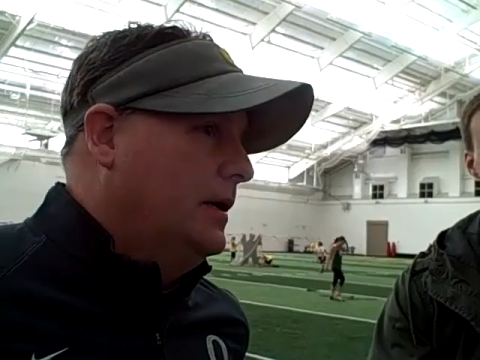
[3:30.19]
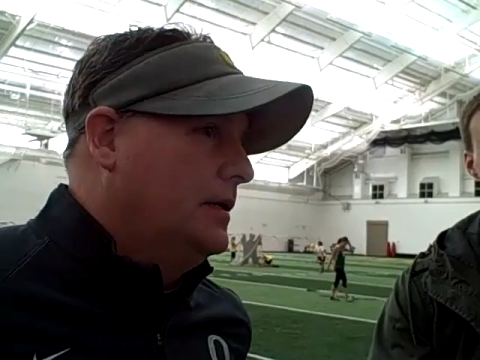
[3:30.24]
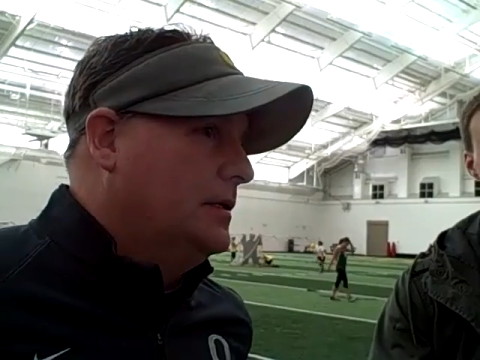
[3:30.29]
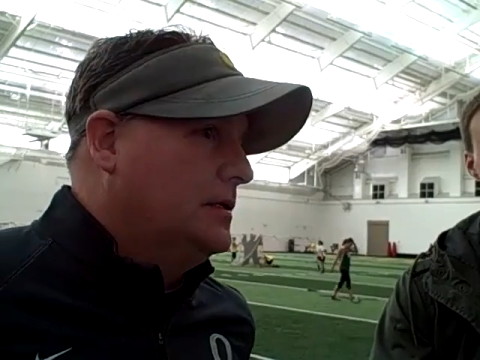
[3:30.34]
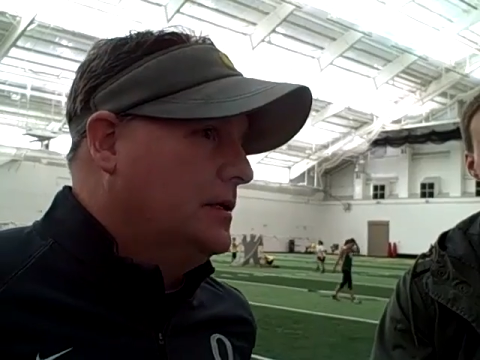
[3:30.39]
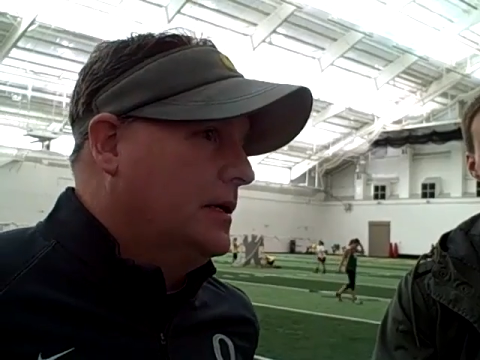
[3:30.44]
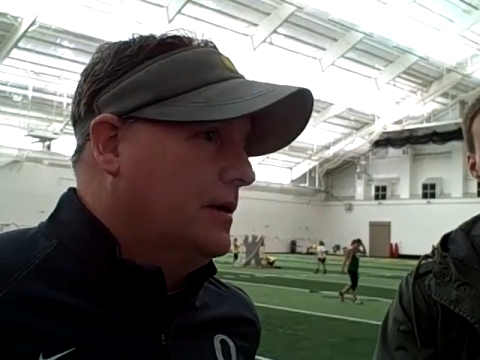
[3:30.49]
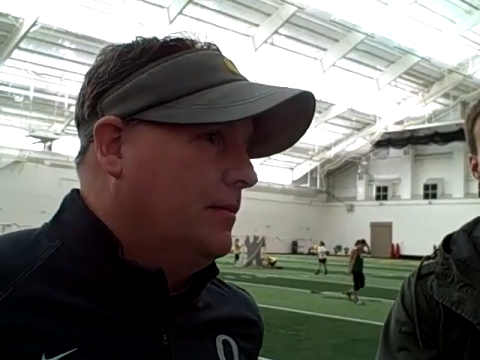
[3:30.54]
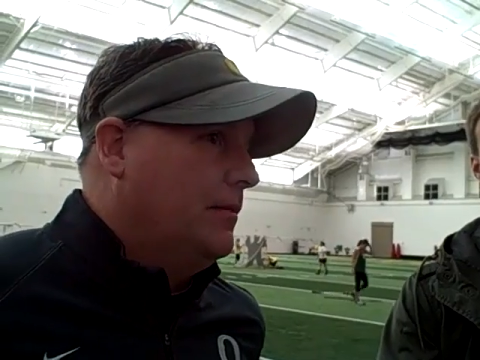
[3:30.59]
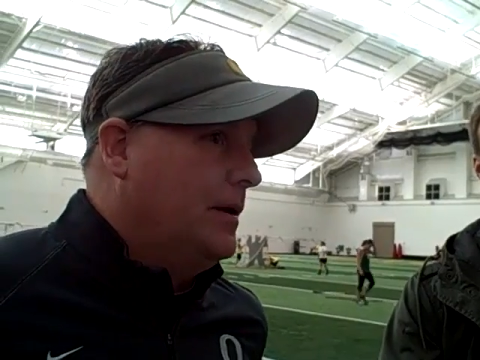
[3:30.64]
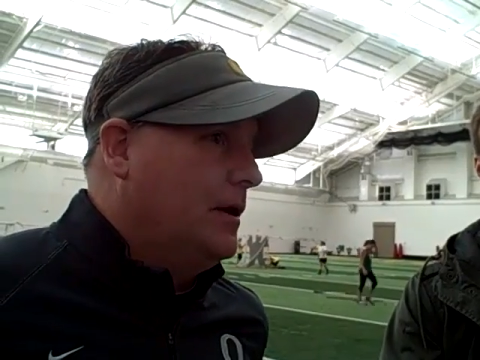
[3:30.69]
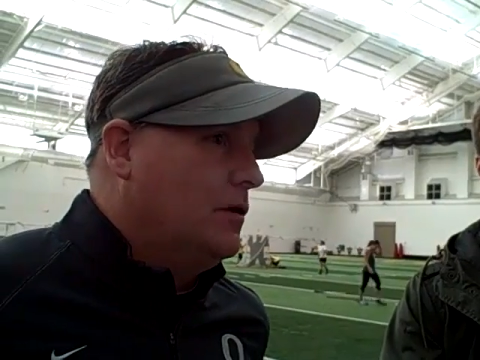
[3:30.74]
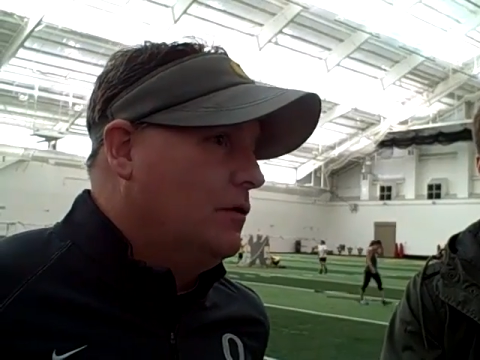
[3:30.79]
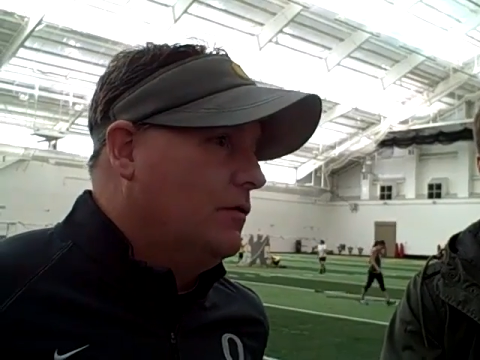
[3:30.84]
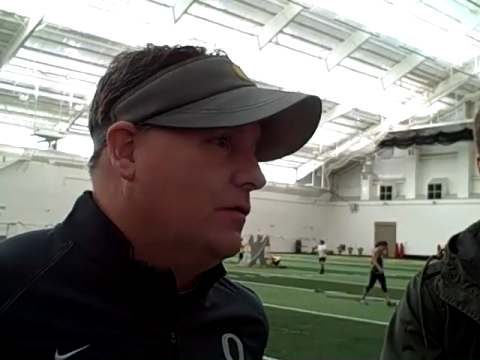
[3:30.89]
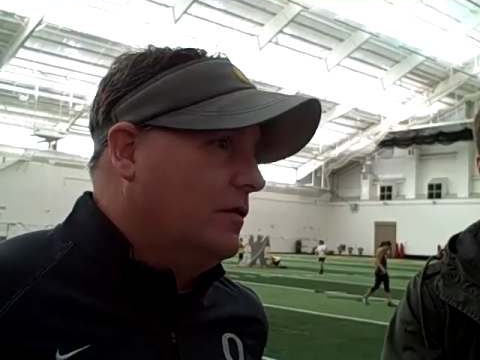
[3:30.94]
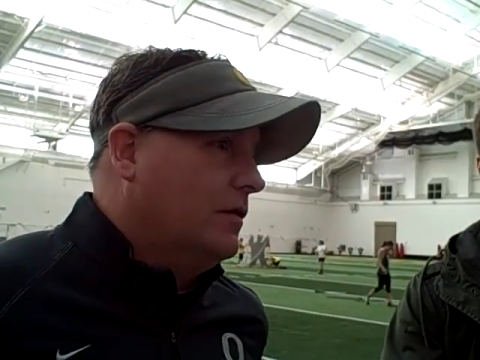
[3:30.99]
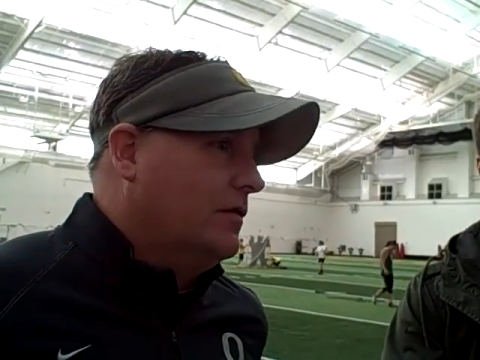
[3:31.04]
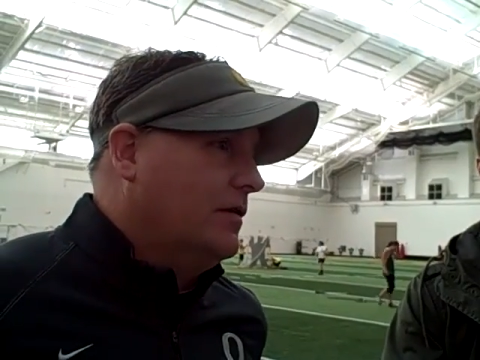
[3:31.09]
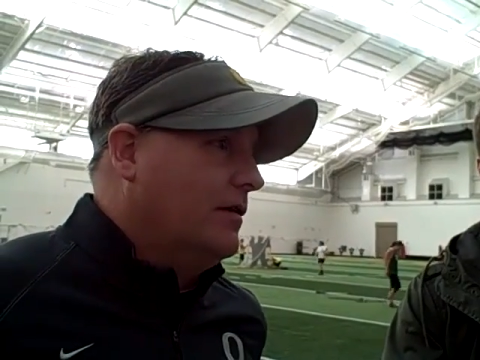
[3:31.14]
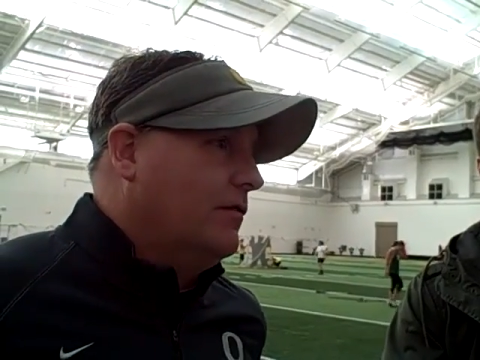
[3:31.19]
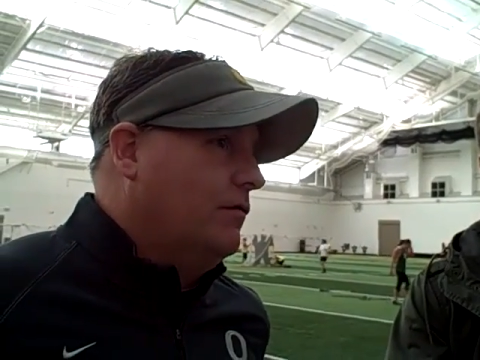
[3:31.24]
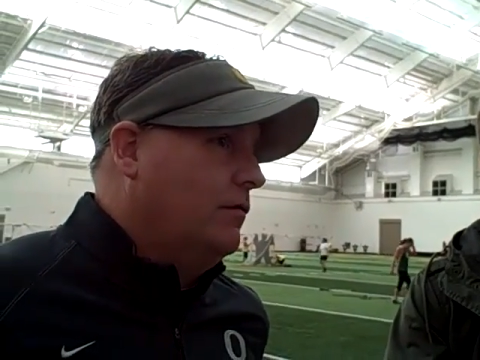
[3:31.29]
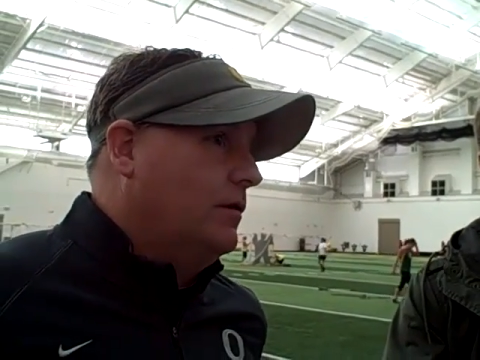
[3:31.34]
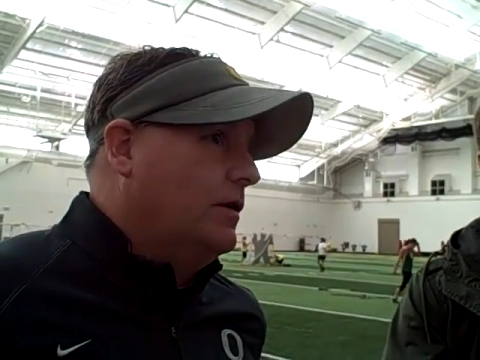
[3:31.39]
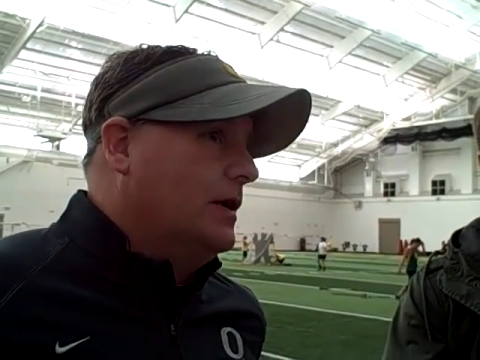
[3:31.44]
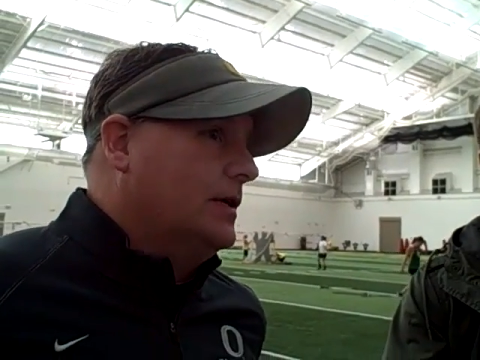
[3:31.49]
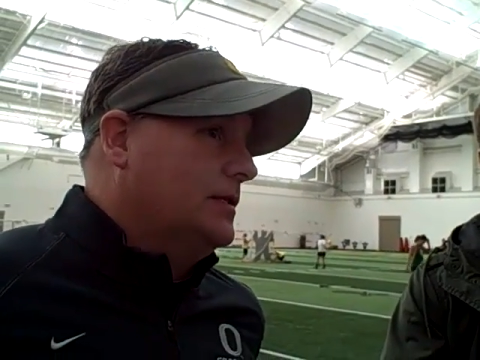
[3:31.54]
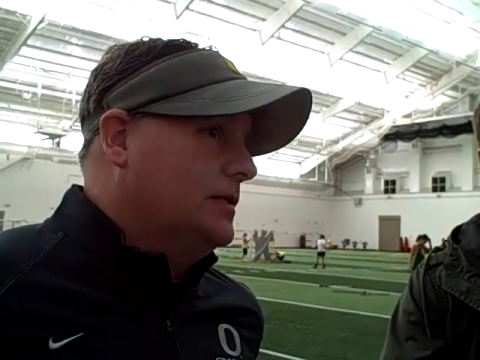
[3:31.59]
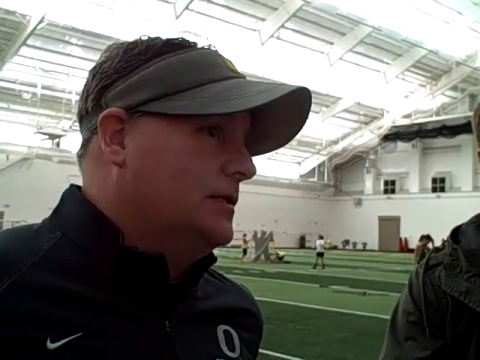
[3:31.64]
is going to make you
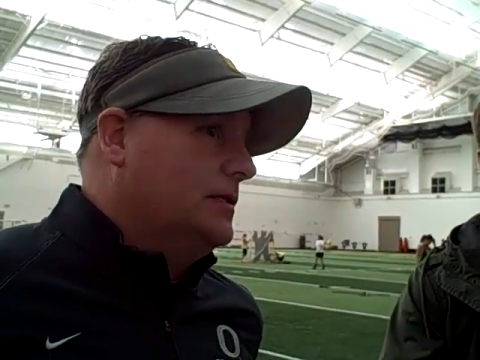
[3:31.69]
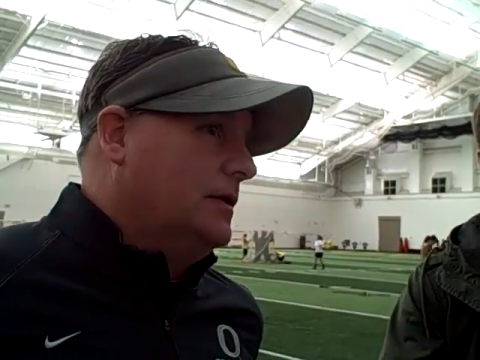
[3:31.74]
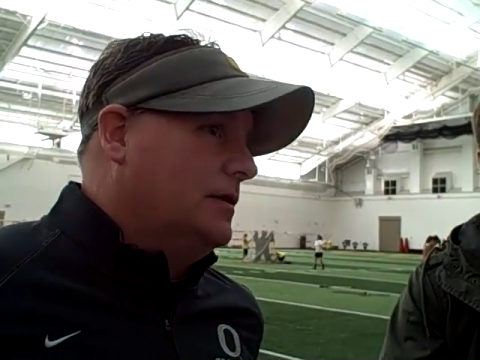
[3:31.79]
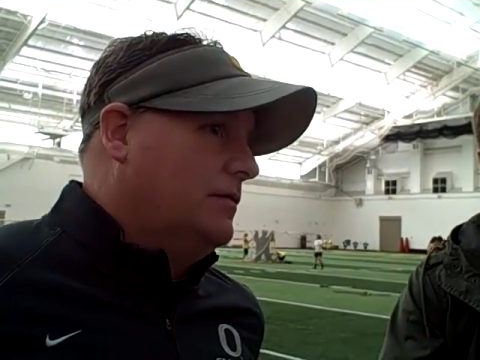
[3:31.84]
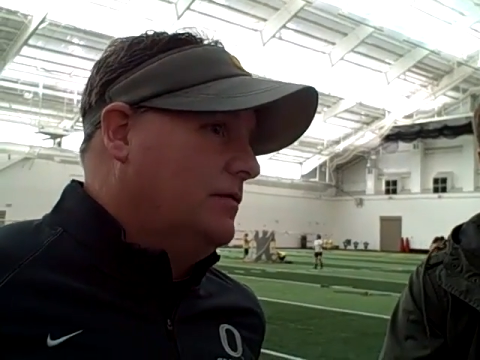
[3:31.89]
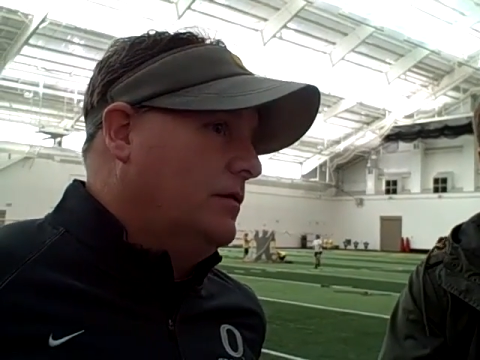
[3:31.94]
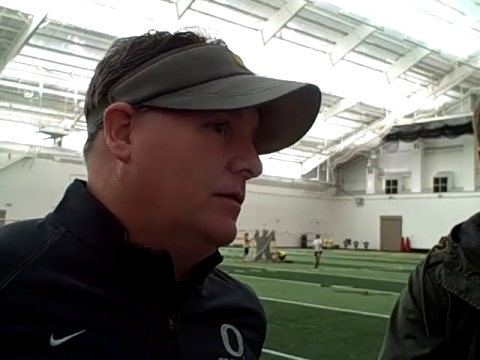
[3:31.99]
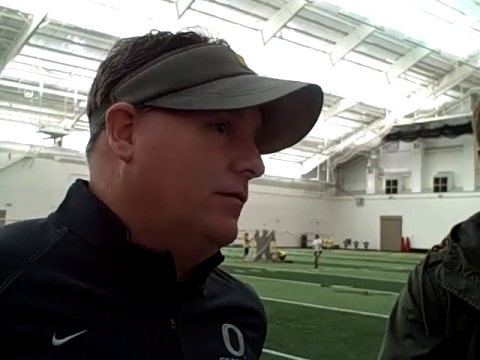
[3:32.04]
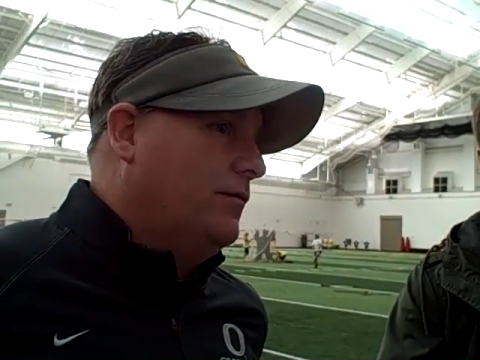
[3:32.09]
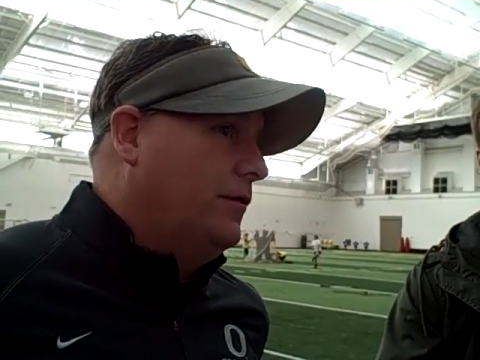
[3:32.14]
successful or not successful.